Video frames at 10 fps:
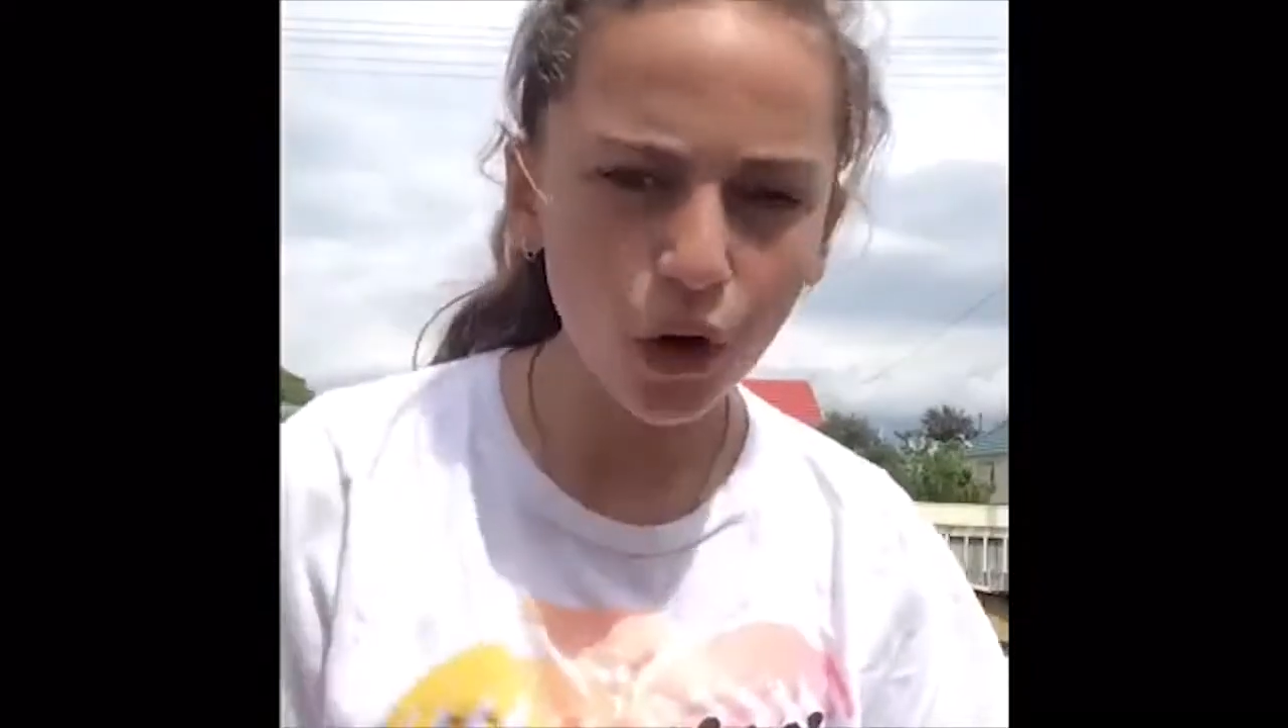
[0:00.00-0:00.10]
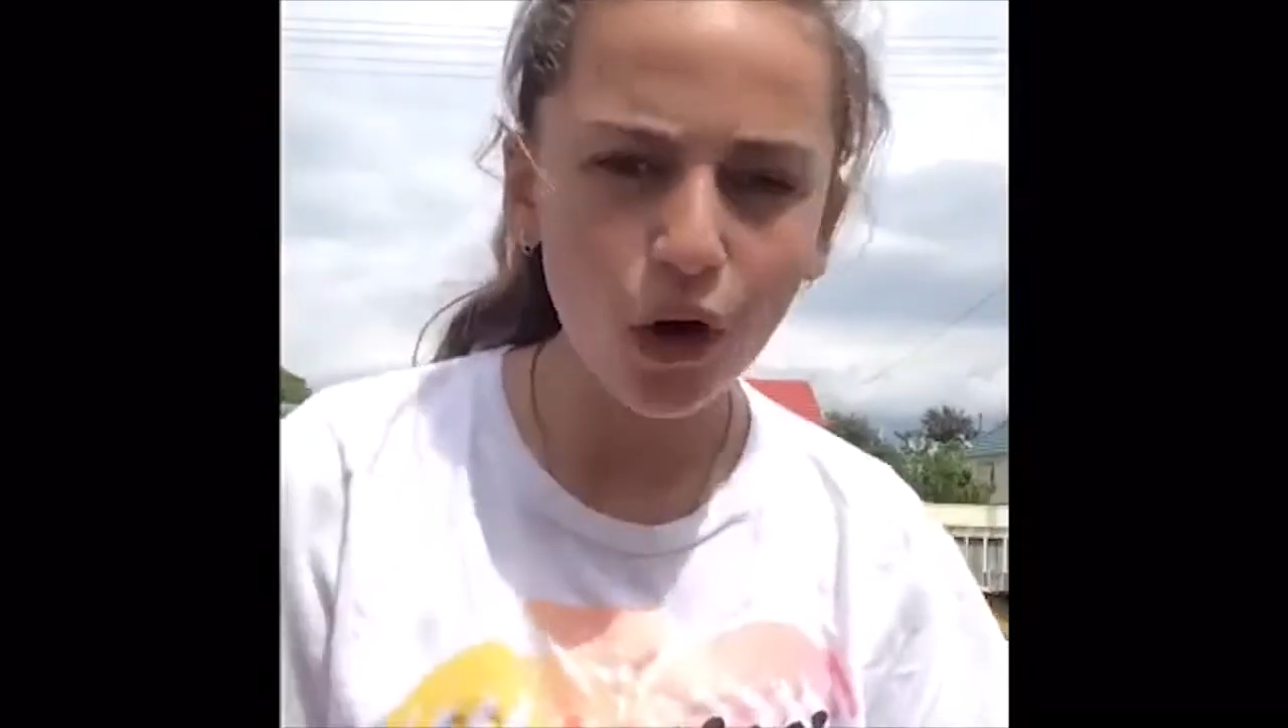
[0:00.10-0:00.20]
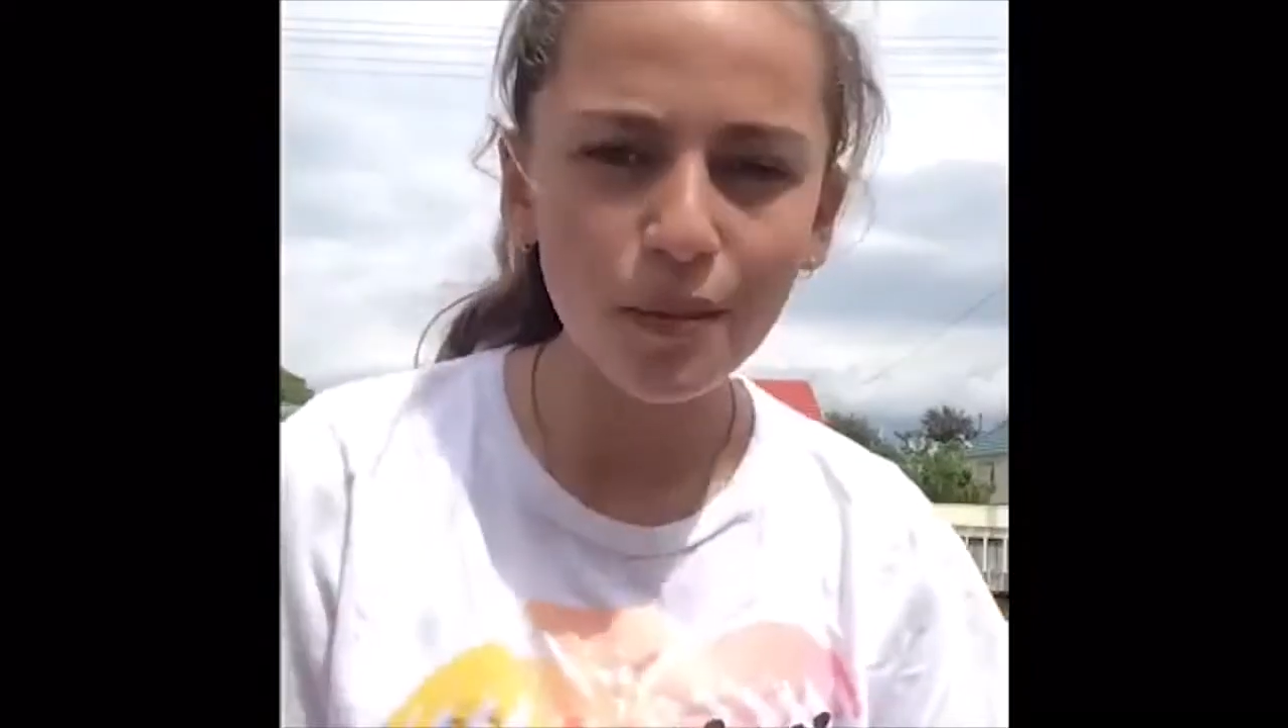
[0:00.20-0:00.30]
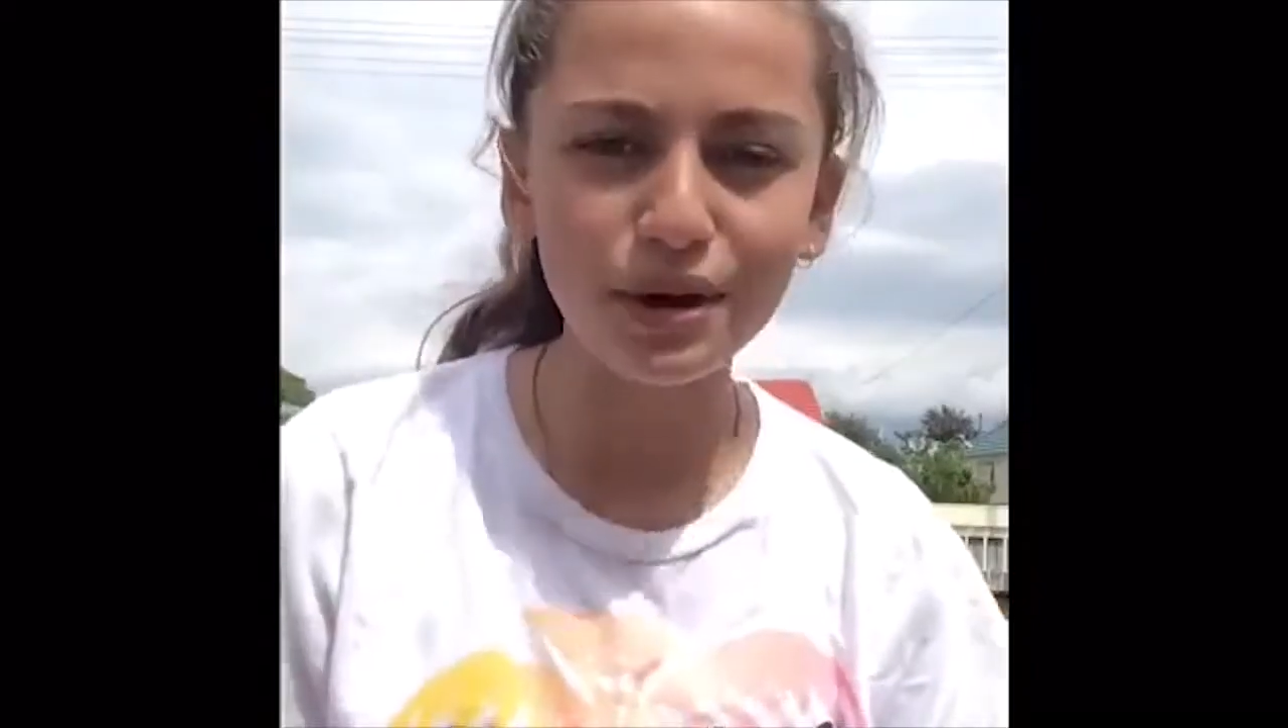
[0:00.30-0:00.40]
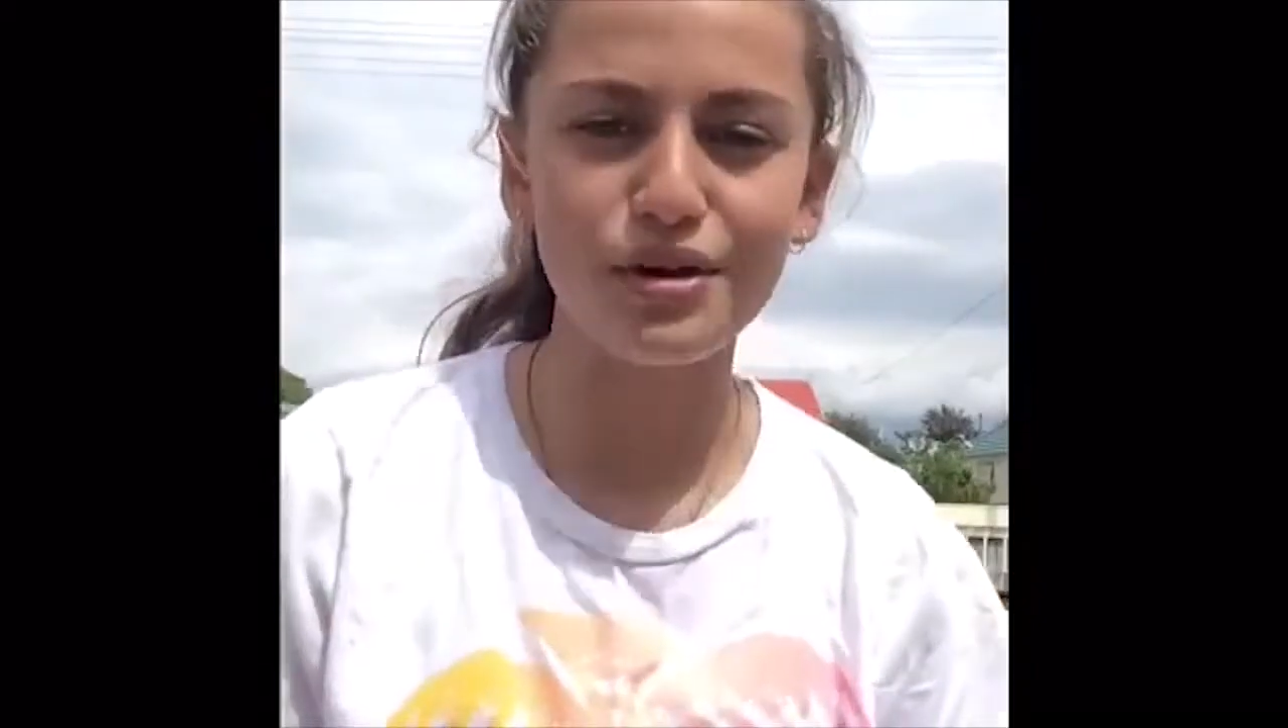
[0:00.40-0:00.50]

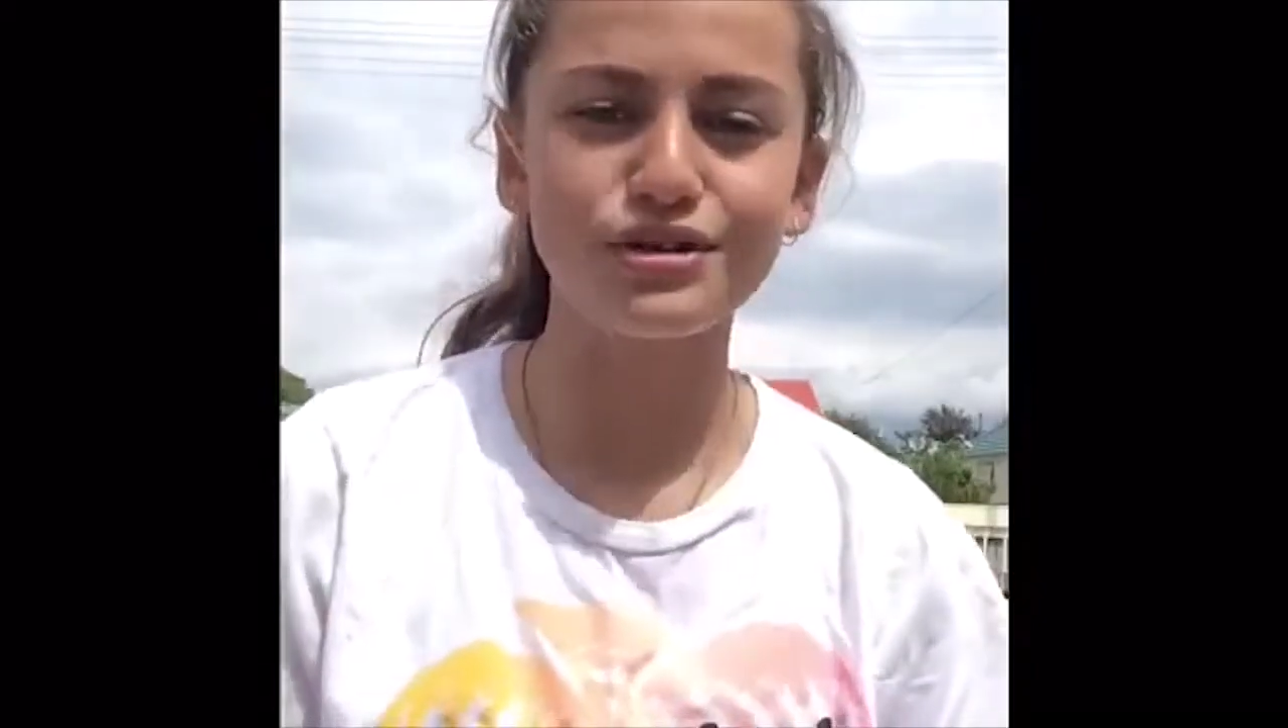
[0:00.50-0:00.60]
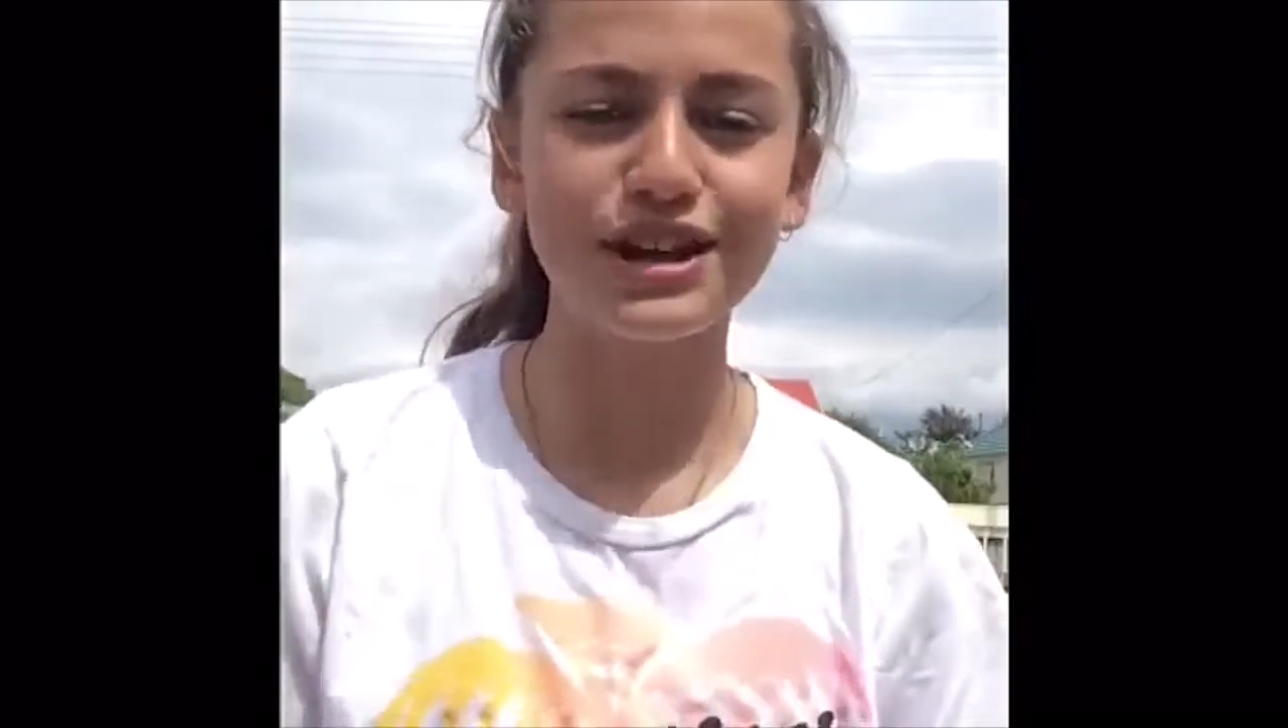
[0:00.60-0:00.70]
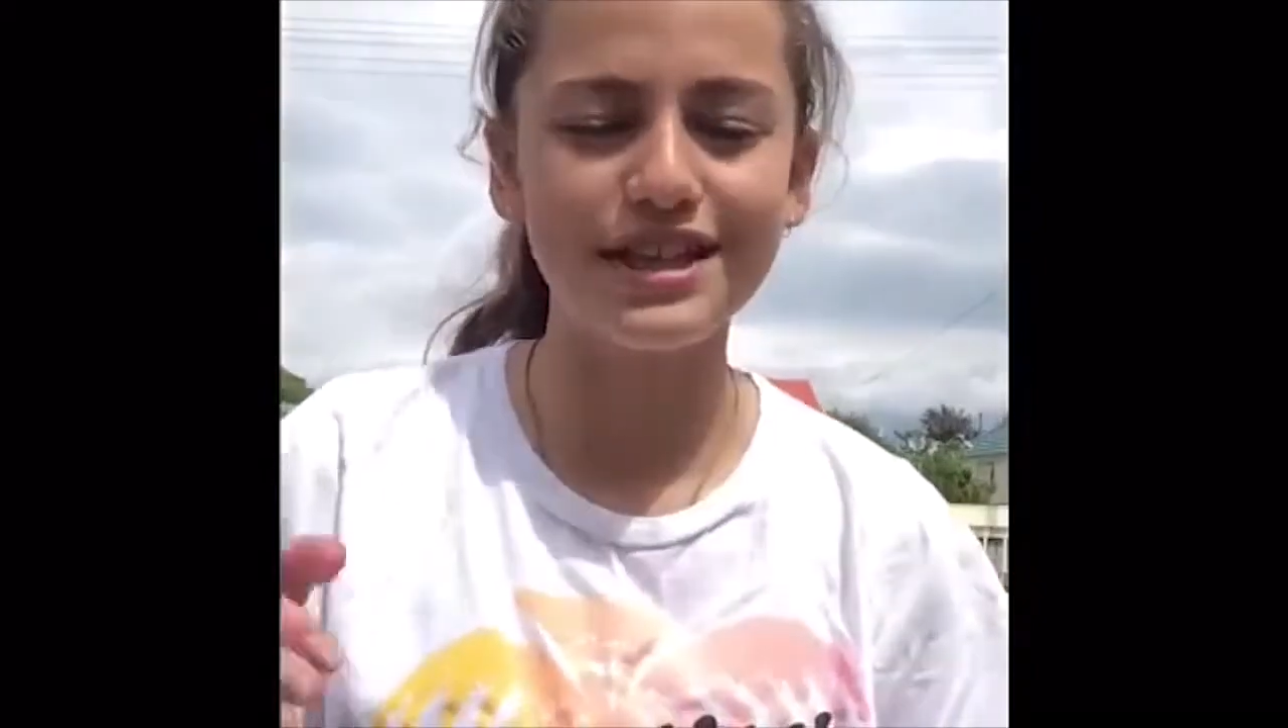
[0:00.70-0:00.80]
Oh my gosh,